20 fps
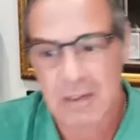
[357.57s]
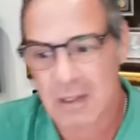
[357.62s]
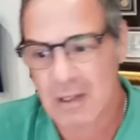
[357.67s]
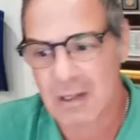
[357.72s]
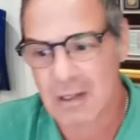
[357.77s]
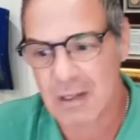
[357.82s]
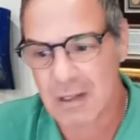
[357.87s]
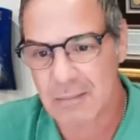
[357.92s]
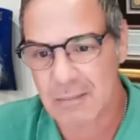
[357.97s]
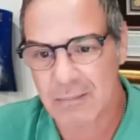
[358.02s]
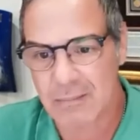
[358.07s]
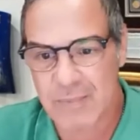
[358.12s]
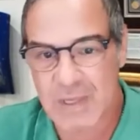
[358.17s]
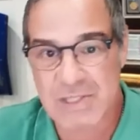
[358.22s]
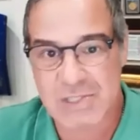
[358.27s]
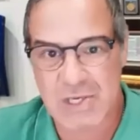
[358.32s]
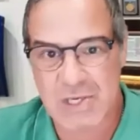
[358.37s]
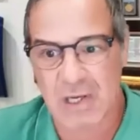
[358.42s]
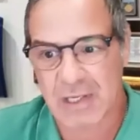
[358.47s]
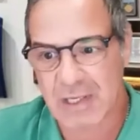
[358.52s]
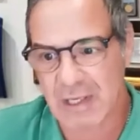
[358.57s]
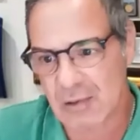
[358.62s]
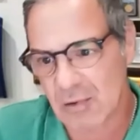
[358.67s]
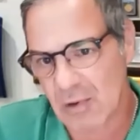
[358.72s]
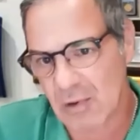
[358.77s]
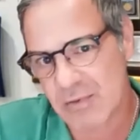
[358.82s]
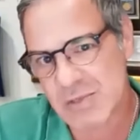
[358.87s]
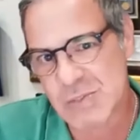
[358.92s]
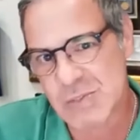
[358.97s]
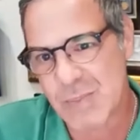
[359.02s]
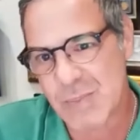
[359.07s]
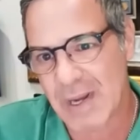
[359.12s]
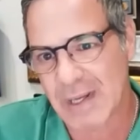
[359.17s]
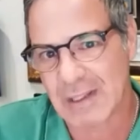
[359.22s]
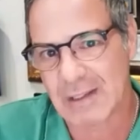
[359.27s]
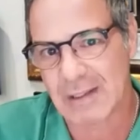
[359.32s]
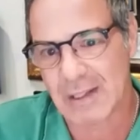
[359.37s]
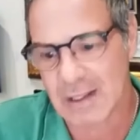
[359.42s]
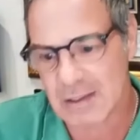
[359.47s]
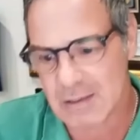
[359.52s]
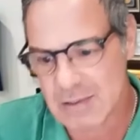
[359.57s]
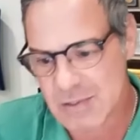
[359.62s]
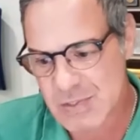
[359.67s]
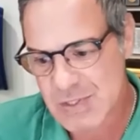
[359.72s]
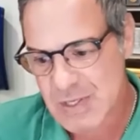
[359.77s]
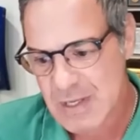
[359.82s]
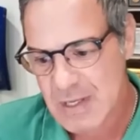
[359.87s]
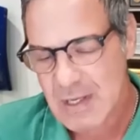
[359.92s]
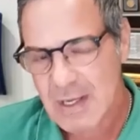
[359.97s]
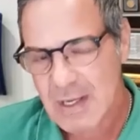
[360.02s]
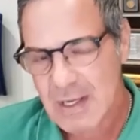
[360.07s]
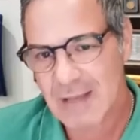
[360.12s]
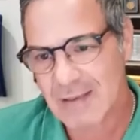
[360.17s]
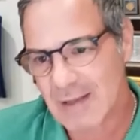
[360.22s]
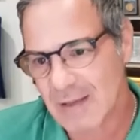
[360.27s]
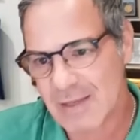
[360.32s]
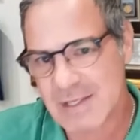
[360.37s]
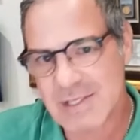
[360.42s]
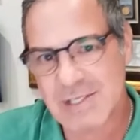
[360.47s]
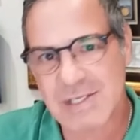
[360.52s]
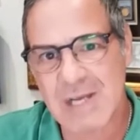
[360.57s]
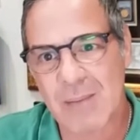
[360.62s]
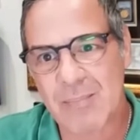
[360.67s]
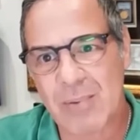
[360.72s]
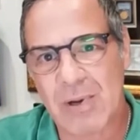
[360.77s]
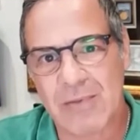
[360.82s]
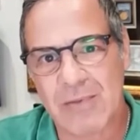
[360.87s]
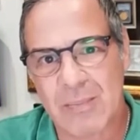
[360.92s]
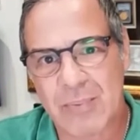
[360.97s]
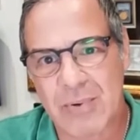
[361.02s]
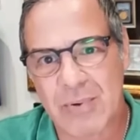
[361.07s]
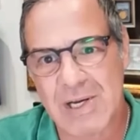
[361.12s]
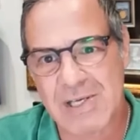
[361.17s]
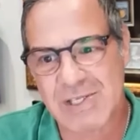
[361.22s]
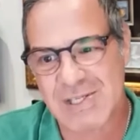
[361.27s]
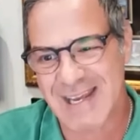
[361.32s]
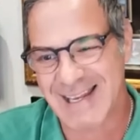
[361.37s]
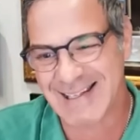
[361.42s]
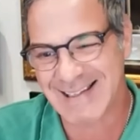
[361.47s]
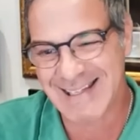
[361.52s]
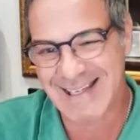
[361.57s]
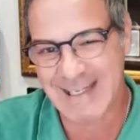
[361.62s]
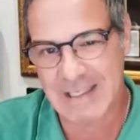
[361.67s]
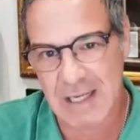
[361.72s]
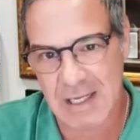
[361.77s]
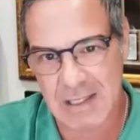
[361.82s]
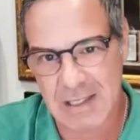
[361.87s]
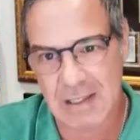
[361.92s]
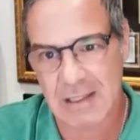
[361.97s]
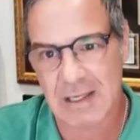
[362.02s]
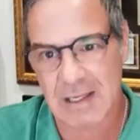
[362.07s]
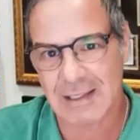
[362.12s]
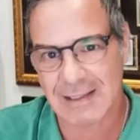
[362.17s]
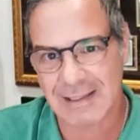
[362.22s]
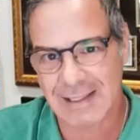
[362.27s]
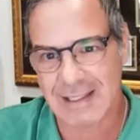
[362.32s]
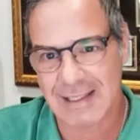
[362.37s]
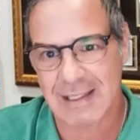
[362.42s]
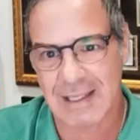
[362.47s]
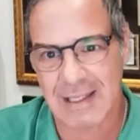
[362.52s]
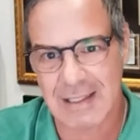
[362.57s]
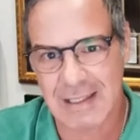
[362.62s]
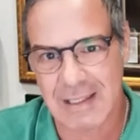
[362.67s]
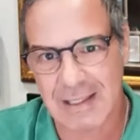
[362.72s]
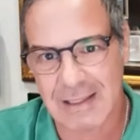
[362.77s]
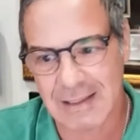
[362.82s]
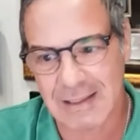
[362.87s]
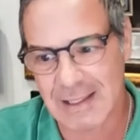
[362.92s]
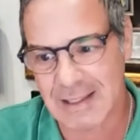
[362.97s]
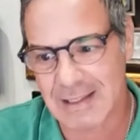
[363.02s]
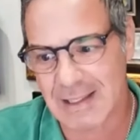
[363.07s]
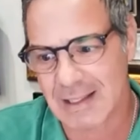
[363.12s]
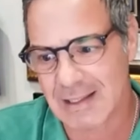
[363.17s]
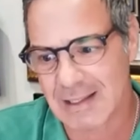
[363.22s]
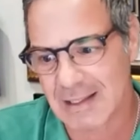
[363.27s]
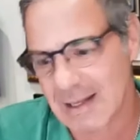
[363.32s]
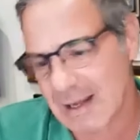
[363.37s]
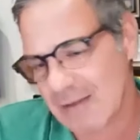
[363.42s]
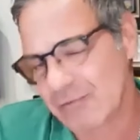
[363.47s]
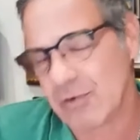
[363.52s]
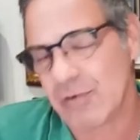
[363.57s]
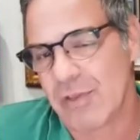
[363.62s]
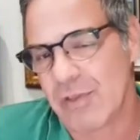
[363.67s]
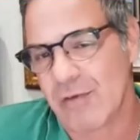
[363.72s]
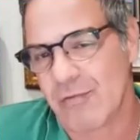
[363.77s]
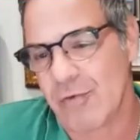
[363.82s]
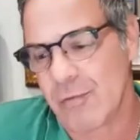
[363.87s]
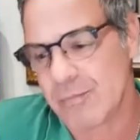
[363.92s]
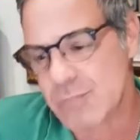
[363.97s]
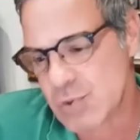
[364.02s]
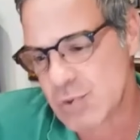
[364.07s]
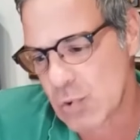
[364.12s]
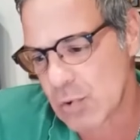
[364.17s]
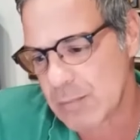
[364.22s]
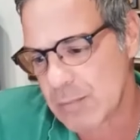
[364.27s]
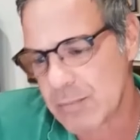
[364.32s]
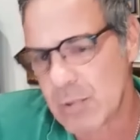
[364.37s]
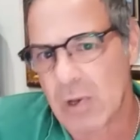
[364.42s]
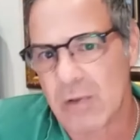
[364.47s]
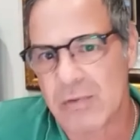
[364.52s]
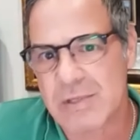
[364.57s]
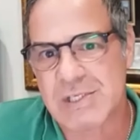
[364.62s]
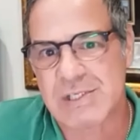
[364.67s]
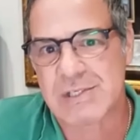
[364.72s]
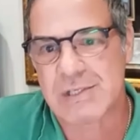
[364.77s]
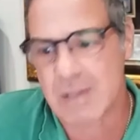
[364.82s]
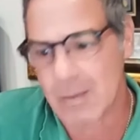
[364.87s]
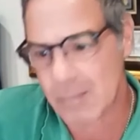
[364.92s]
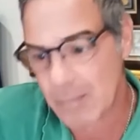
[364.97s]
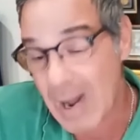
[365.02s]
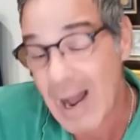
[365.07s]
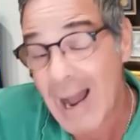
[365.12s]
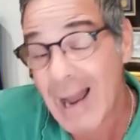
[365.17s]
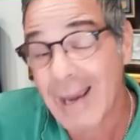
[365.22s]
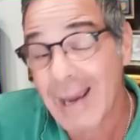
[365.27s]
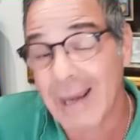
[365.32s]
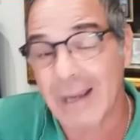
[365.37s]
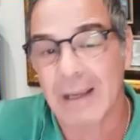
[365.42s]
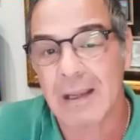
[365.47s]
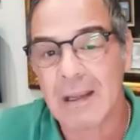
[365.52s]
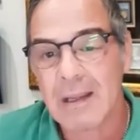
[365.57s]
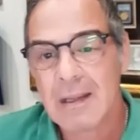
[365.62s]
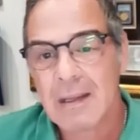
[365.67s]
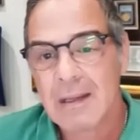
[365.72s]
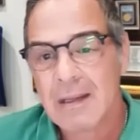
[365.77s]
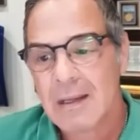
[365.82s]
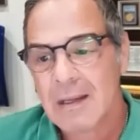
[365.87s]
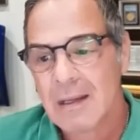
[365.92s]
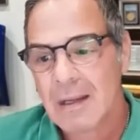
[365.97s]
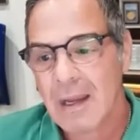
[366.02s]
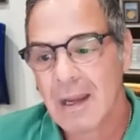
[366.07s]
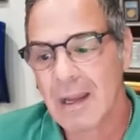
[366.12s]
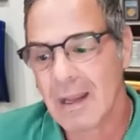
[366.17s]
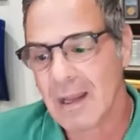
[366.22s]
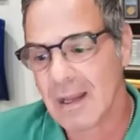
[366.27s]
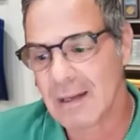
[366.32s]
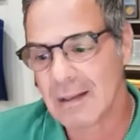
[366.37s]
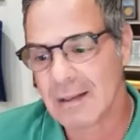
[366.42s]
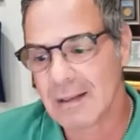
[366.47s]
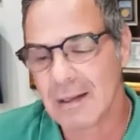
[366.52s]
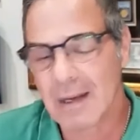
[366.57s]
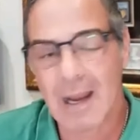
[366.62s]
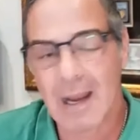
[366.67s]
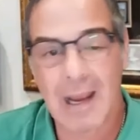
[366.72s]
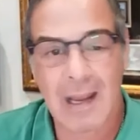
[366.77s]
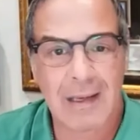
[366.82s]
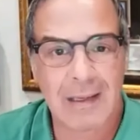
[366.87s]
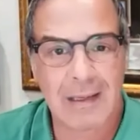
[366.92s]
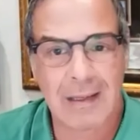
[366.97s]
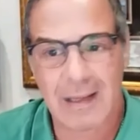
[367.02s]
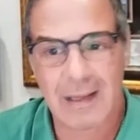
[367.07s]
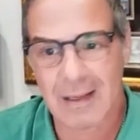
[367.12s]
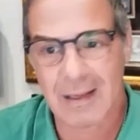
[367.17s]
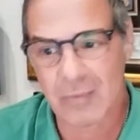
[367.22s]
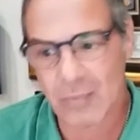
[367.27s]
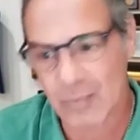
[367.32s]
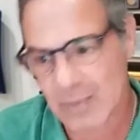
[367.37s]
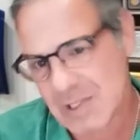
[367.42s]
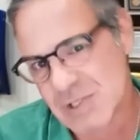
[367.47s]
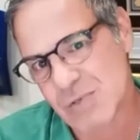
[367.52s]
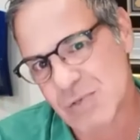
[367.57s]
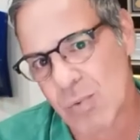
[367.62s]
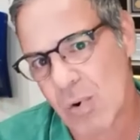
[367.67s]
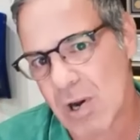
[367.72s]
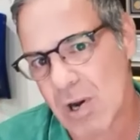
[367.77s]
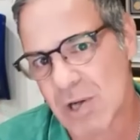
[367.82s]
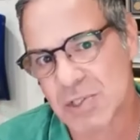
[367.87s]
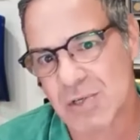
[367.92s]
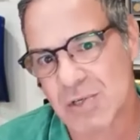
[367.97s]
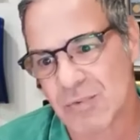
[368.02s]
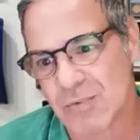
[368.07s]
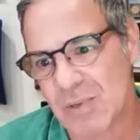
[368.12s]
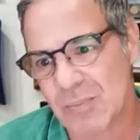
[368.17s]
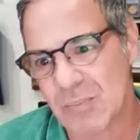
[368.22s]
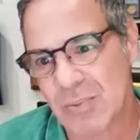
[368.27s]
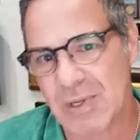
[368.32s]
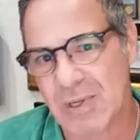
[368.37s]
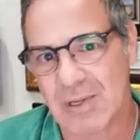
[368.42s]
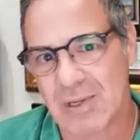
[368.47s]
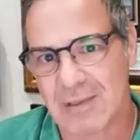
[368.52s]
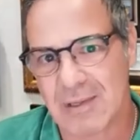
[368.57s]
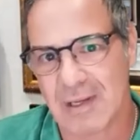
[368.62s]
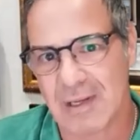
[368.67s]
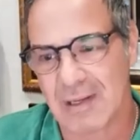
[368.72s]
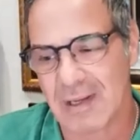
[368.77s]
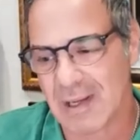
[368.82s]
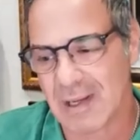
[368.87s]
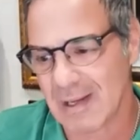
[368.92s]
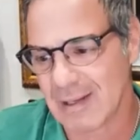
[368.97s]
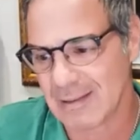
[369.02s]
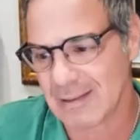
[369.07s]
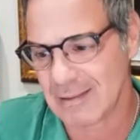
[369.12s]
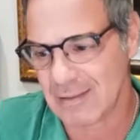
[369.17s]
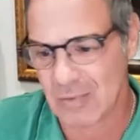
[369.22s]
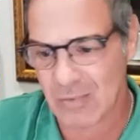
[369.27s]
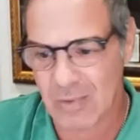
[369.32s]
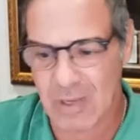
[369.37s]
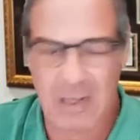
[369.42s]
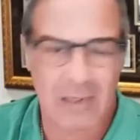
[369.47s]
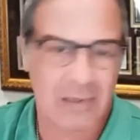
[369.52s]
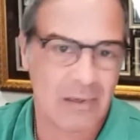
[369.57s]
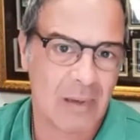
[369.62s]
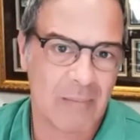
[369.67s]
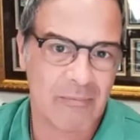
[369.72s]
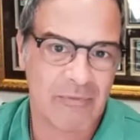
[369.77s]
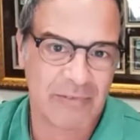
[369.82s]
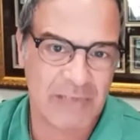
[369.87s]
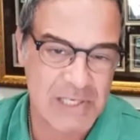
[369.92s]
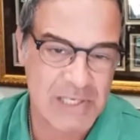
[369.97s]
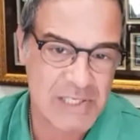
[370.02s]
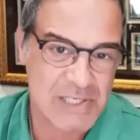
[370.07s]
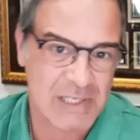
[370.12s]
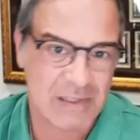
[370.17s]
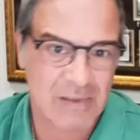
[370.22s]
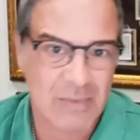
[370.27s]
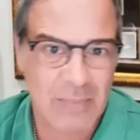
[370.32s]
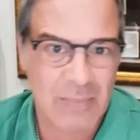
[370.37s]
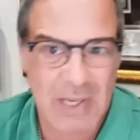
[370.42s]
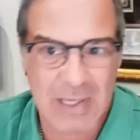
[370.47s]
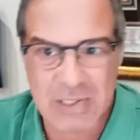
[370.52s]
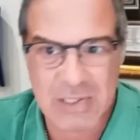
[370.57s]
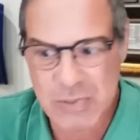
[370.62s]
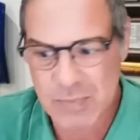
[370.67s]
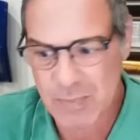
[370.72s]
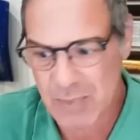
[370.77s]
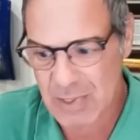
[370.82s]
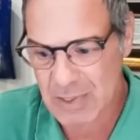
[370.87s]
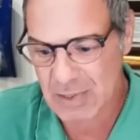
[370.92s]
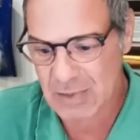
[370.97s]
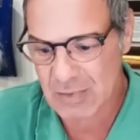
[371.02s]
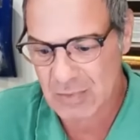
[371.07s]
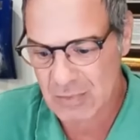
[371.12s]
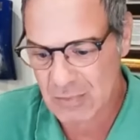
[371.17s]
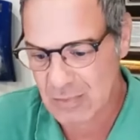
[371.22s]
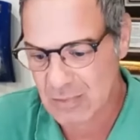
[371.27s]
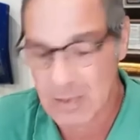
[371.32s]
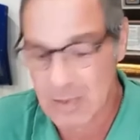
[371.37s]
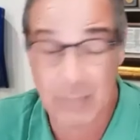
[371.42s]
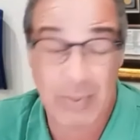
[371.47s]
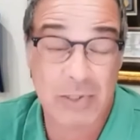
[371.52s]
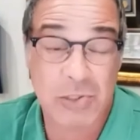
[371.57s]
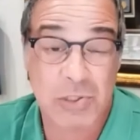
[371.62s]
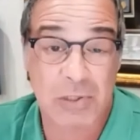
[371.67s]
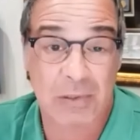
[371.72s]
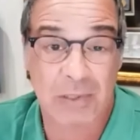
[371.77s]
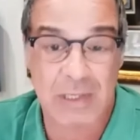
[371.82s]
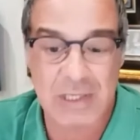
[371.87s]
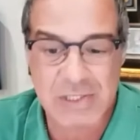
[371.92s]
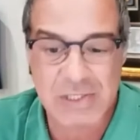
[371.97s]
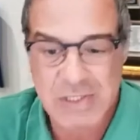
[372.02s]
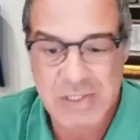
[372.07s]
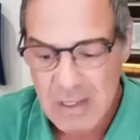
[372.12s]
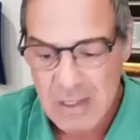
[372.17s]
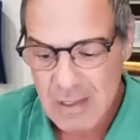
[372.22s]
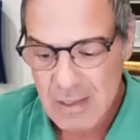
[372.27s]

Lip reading: They suck in all the speculators, and then they step on the price and lean on it and lean on it and lean on it after they've absorbed all the buying, and they rinse, wash, and repeat, and you end up fleecing the managed money who capitulates.